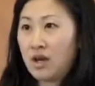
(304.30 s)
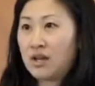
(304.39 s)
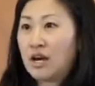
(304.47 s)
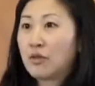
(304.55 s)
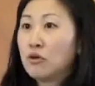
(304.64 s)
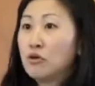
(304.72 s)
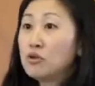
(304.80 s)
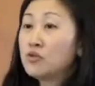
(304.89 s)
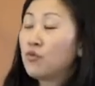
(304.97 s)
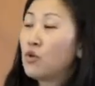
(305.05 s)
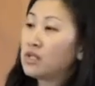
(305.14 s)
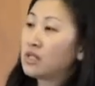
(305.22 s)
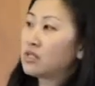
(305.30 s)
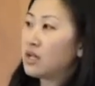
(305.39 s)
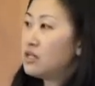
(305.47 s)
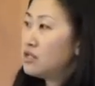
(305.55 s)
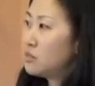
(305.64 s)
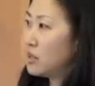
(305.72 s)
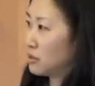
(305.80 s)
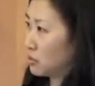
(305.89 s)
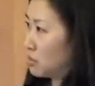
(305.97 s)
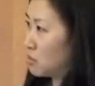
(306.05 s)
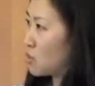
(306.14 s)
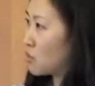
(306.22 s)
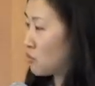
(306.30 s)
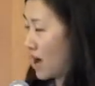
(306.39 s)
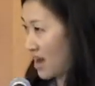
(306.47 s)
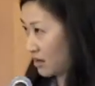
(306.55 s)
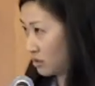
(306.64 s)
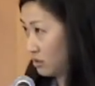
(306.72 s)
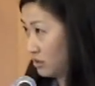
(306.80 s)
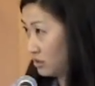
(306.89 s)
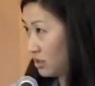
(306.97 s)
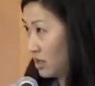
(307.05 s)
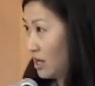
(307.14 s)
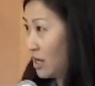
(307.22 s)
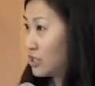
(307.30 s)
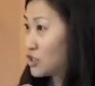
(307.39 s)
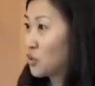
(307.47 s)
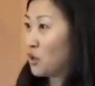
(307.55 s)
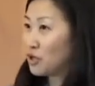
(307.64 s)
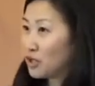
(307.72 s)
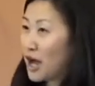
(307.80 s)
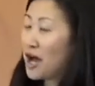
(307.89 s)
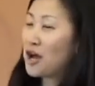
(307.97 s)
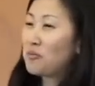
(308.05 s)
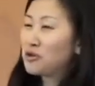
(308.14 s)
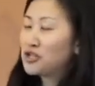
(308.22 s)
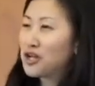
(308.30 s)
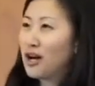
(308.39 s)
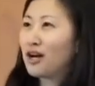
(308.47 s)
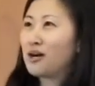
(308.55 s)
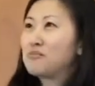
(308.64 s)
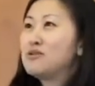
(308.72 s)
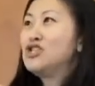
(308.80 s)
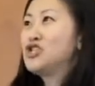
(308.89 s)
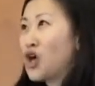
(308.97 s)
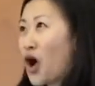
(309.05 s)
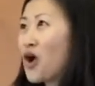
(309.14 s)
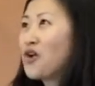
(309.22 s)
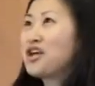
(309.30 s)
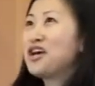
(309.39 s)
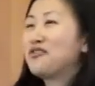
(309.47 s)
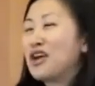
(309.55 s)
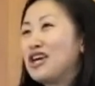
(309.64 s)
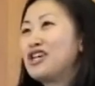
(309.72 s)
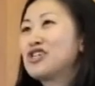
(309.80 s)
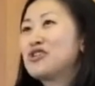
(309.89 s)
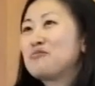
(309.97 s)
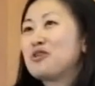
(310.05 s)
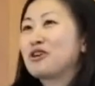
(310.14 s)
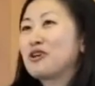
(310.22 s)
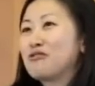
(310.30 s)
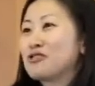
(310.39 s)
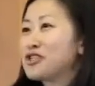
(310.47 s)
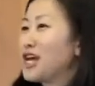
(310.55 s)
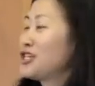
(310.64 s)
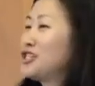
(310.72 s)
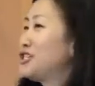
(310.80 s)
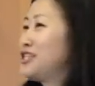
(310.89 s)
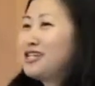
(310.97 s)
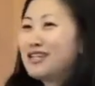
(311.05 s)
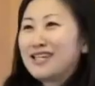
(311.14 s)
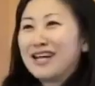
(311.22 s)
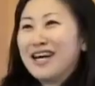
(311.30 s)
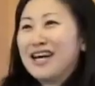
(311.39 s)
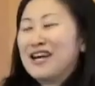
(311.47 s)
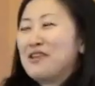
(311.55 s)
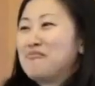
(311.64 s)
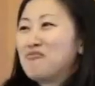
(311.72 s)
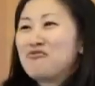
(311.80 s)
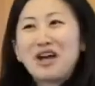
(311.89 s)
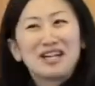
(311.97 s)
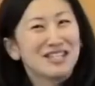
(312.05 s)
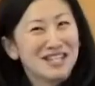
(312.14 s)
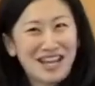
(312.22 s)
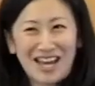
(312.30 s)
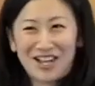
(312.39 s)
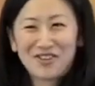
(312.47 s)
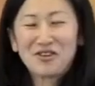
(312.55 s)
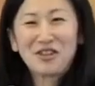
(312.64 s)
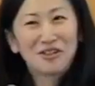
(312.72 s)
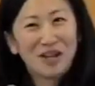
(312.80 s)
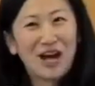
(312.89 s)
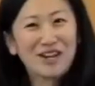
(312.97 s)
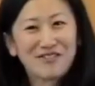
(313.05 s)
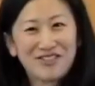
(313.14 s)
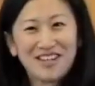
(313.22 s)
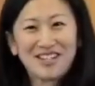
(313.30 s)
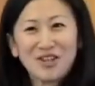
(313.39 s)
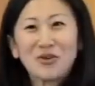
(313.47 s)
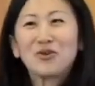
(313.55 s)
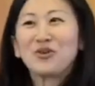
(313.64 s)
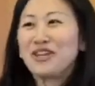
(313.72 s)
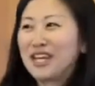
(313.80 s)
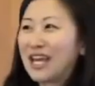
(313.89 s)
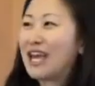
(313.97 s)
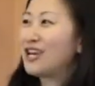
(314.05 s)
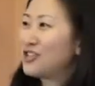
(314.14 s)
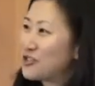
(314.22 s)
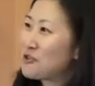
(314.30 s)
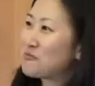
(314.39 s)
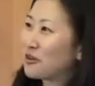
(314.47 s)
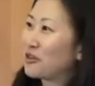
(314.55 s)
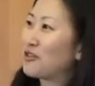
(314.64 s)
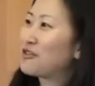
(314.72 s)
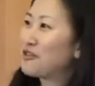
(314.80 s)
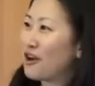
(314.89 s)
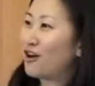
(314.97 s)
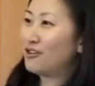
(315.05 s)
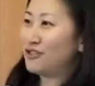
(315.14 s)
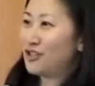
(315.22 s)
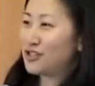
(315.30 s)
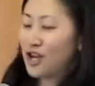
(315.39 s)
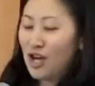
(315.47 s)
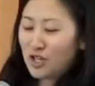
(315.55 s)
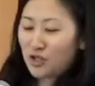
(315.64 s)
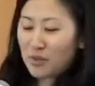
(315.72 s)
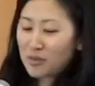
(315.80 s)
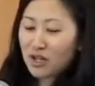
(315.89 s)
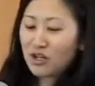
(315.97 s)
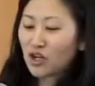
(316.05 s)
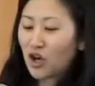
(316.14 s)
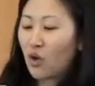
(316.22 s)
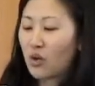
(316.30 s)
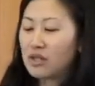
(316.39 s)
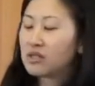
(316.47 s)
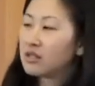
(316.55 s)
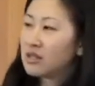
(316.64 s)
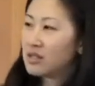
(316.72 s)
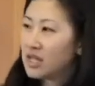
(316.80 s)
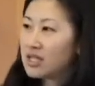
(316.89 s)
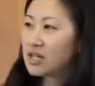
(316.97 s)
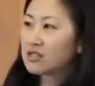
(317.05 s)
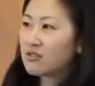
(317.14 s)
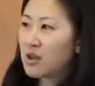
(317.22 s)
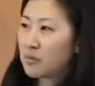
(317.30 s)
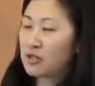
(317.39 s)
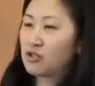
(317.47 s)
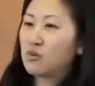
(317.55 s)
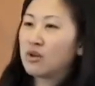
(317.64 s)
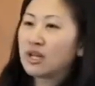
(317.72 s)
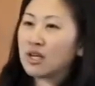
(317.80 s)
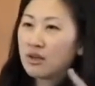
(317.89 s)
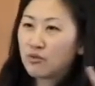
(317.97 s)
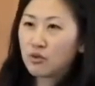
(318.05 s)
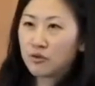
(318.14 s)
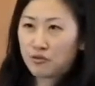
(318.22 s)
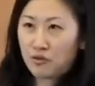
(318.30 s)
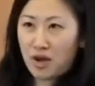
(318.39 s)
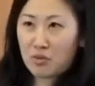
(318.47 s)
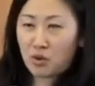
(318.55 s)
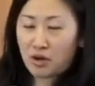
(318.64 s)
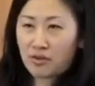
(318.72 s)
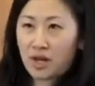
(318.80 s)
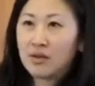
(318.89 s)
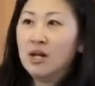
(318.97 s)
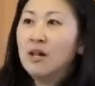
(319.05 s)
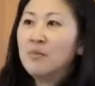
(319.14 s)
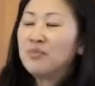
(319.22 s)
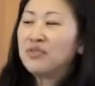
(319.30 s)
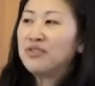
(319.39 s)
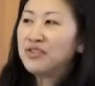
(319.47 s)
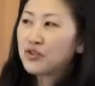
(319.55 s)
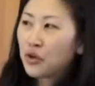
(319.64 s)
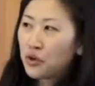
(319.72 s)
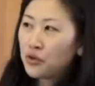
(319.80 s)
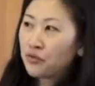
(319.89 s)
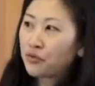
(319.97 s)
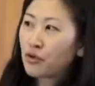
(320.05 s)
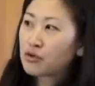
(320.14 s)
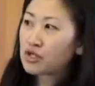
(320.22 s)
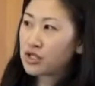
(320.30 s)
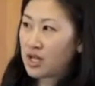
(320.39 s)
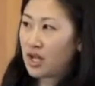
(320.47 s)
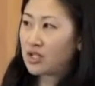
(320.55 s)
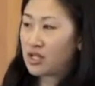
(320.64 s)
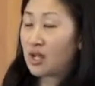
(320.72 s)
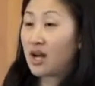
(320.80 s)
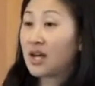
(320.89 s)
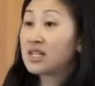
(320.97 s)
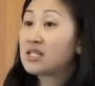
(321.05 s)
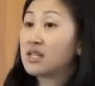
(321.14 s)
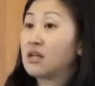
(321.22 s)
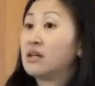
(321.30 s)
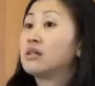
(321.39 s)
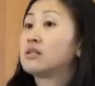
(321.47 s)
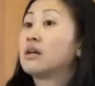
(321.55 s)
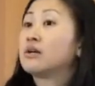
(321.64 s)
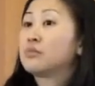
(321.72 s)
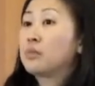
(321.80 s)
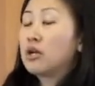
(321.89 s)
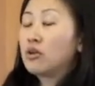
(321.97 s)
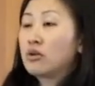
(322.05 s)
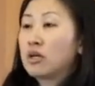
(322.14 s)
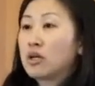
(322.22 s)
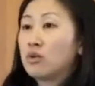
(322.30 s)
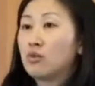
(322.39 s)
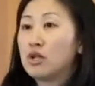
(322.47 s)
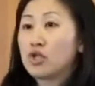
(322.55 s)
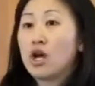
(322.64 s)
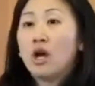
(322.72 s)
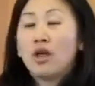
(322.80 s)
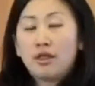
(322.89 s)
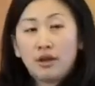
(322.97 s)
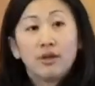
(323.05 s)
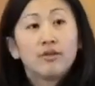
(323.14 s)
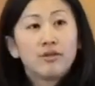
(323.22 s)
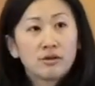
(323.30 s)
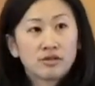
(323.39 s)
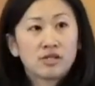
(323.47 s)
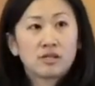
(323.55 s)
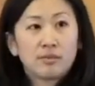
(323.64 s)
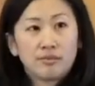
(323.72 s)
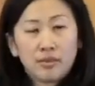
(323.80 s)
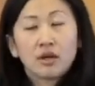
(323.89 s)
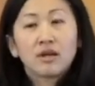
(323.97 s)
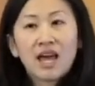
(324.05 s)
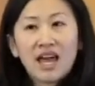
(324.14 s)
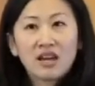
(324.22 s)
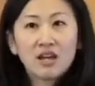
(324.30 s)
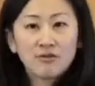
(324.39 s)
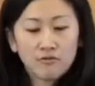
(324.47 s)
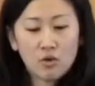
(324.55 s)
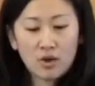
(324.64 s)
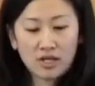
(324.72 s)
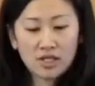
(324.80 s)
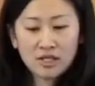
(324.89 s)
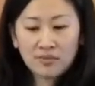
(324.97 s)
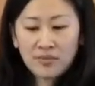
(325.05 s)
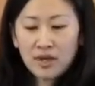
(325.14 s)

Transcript: Now, those voices tended to be a little bit more radical, and so a majority of Asian American Christians actually didn't resonate with a lot of these early Asian American theologies. So I'm not going to go into the details of that, but I just want to give you a framework that this whole first stage that I see is a period in which there's this gaining voice.